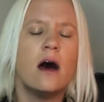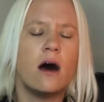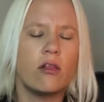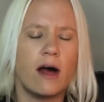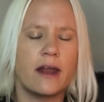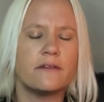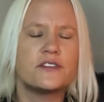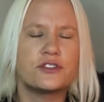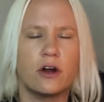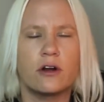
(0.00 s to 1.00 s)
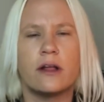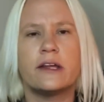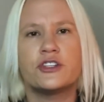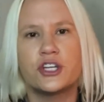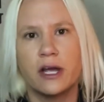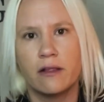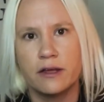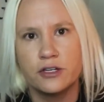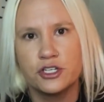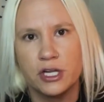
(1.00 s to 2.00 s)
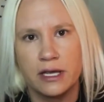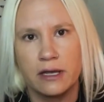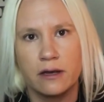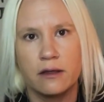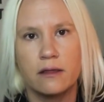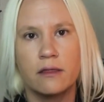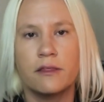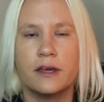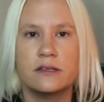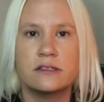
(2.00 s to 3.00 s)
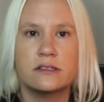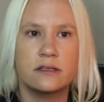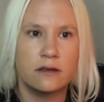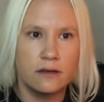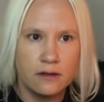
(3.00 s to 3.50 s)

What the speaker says: a lot of struggle and challenge in this